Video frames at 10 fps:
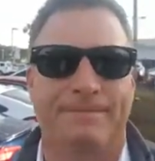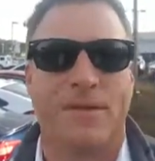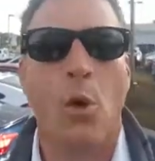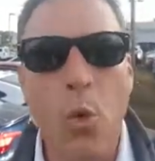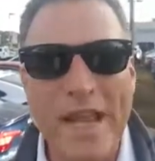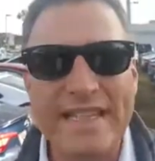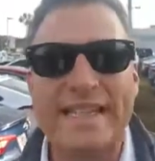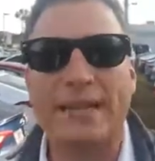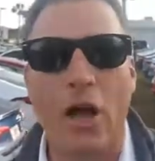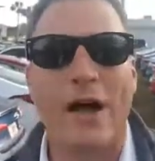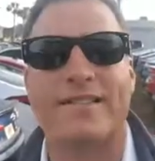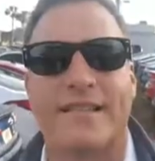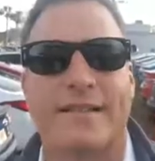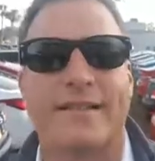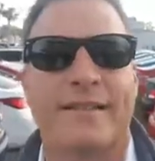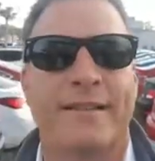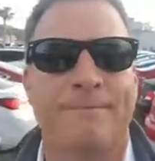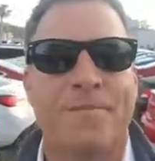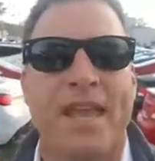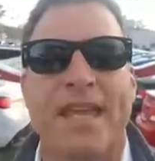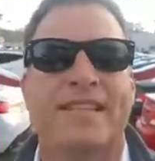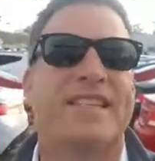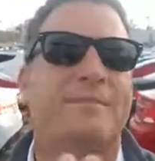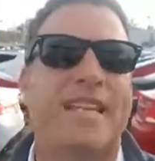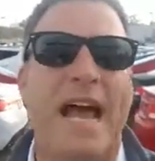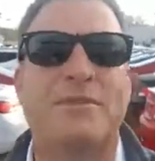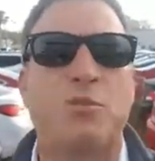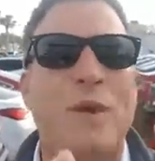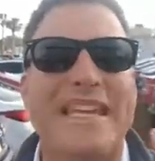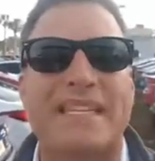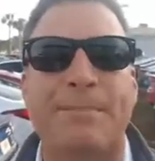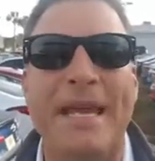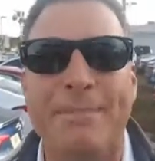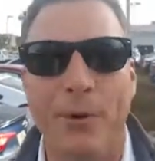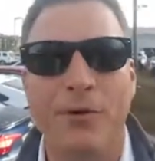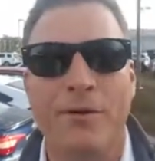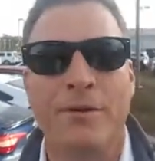Wins and losses. And sometimes we as people,